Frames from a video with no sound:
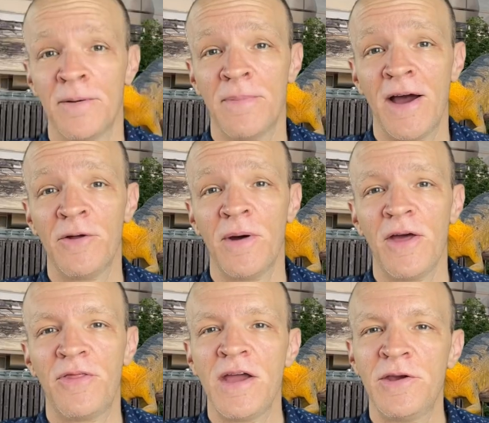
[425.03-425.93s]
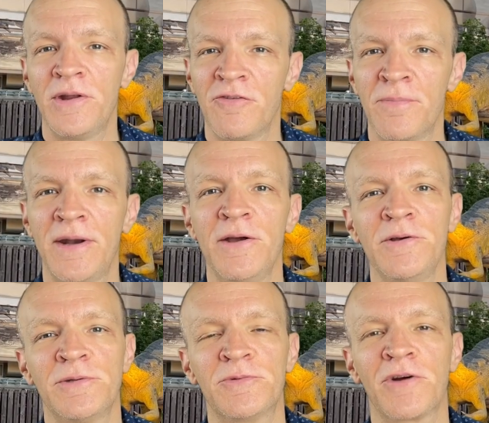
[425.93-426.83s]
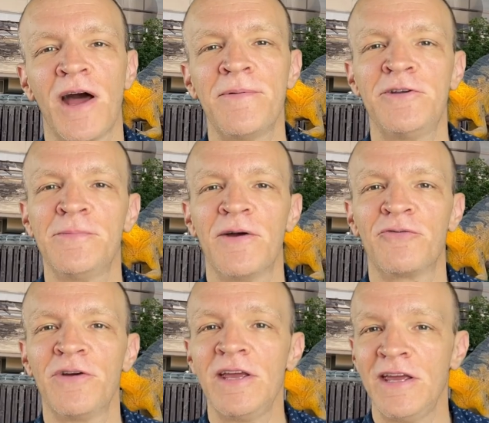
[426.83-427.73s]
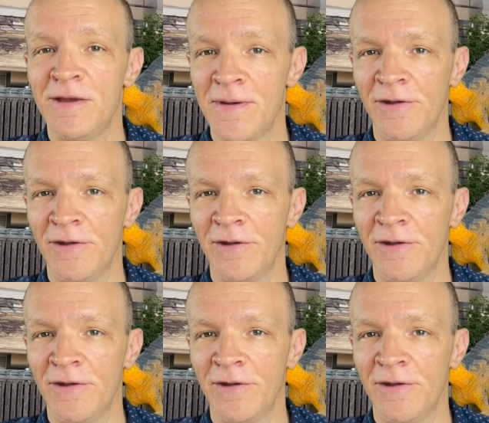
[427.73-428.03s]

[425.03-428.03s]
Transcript: By the way, thank you to everybody who's subscribing to my free email